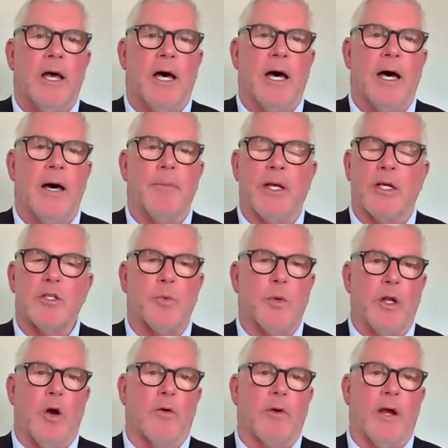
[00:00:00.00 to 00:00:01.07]
Uh, because we
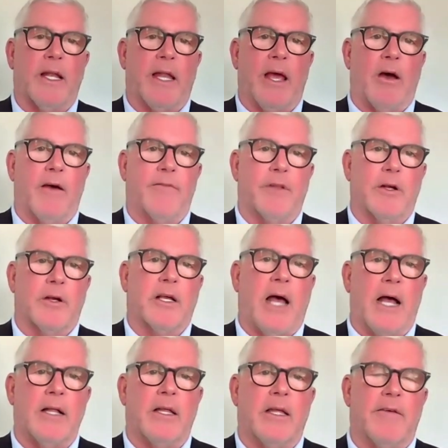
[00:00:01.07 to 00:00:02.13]
know right now if they're
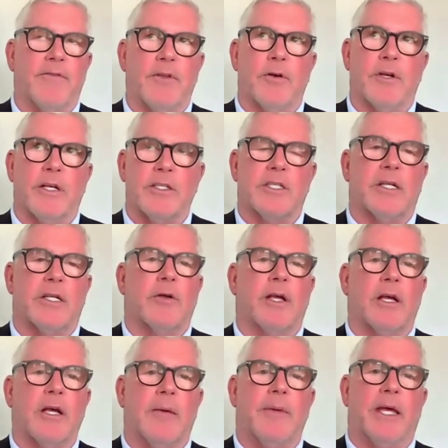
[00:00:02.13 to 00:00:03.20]
con- if they're
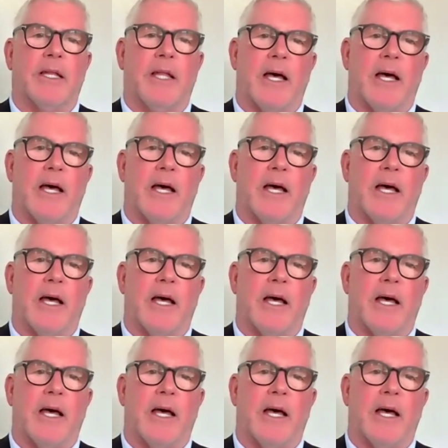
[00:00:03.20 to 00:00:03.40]
considering coming into